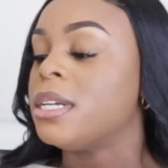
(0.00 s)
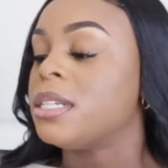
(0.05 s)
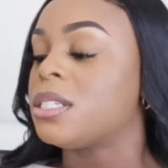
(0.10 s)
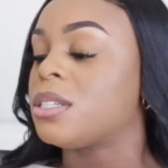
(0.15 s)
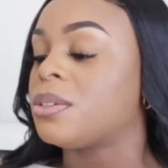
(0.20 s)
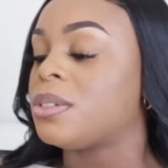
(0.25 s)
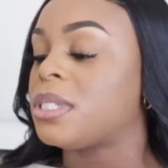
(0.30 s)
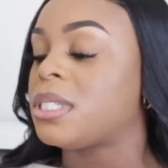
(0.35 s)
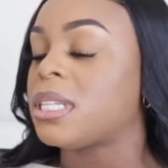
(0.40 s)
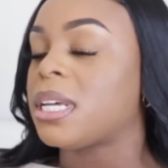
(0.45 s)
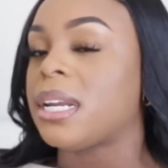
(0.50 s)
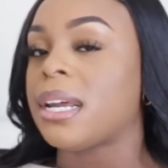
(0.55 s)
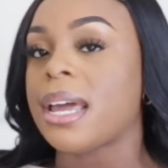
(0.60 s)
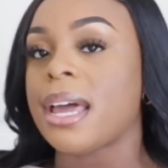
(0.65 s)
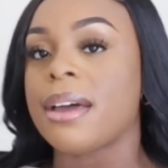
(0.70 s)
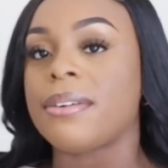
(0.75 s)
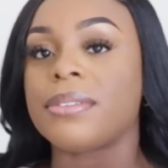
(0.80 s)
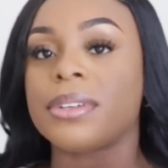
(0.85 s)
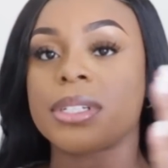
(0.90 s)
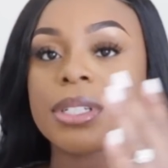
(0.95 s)
So instead of
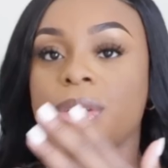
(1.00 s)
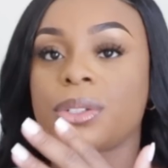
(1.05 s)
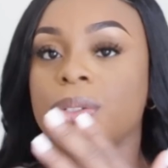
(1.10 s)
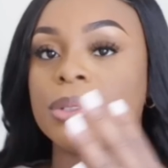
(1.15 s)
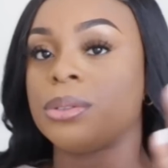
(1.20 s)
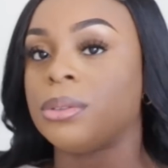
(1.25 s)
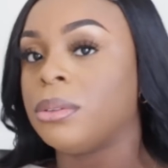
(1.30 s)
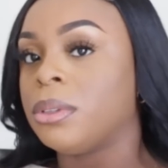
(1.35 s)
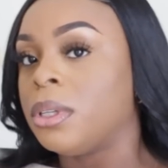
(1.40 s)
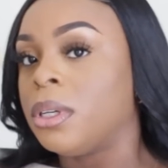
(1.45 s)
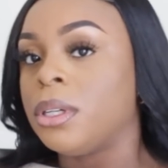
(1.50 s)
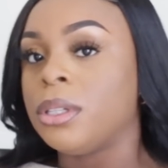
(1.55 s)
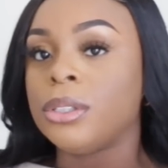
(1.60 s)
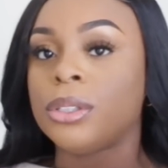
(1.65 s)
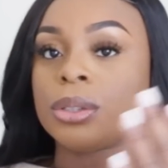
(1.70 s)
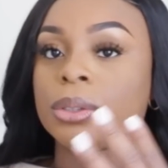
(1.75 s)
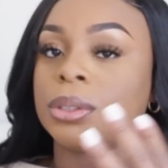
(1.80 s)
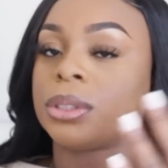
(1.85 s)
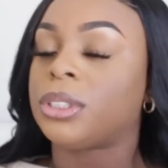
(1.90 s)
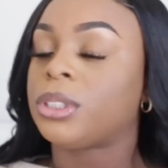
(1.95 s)
having to
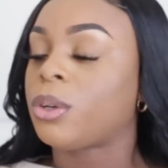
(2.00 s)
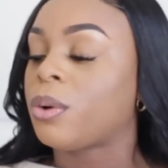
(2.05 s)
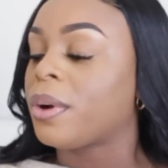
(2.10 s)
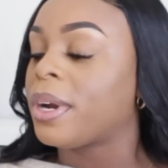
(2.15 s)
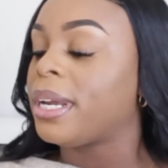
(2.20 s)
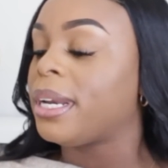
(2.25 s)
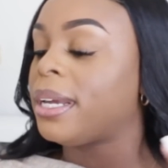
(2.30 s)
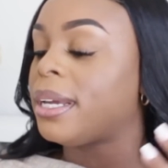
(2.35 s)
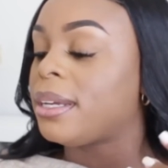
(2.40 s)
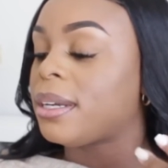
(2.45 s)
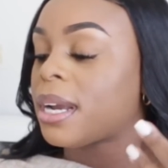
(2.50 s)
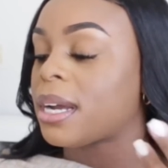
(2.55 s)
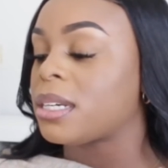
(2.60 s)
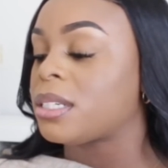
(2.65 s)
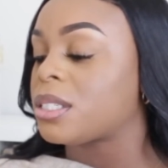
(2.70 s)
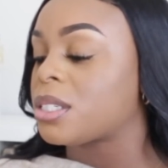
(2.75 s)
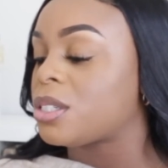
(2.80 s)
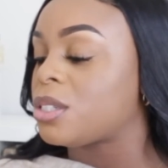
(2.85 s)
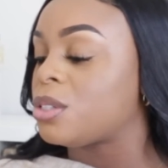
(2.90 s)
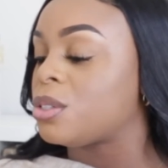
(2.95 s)
dual screen it, I
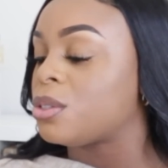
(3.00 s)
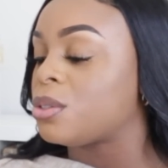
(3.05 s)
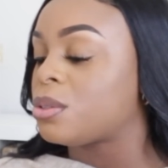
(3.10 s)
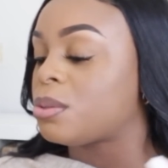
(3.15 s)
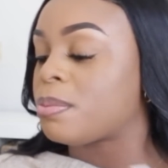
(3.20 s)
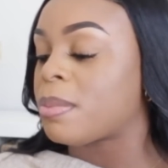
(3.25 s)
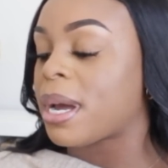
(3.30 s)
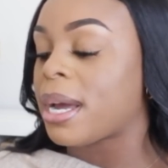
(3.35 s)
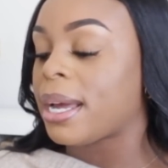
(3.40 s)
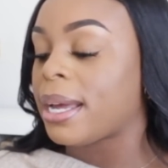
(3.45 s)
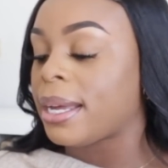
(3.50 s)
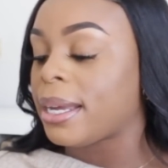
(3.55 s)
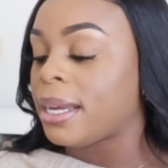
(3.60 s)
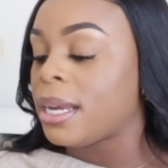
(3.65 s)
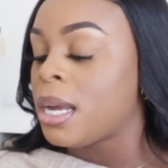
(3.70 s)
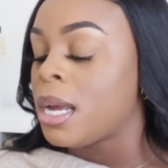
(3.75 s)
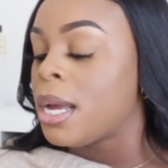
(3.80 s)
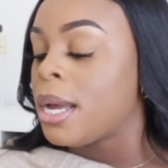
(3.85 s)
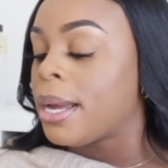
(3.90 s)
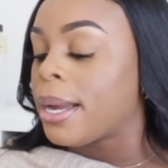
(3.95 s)
just use my
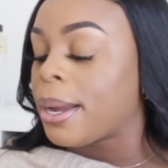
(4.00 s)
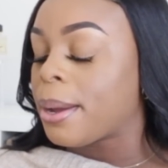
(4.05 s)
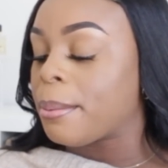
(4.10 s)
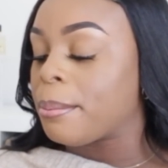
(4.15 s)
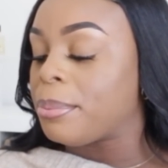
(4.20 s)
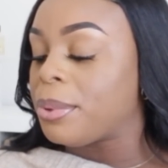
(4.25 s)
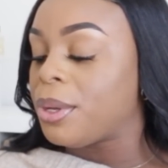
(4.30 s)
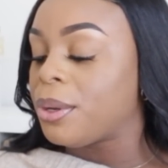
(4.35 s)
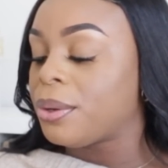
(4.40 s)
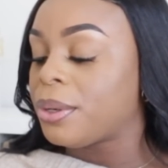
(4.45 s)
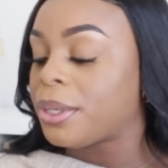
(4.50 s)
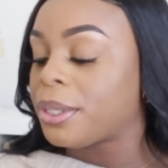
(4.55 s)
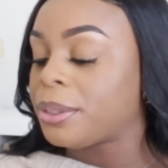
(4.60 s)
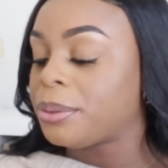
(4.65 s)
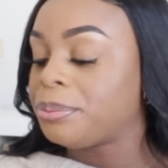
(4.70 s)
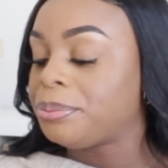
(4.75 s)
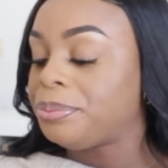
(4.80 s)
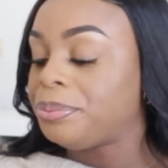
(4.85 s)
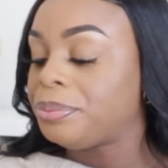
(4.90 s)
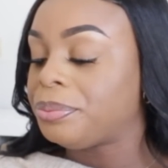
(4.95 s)
computer.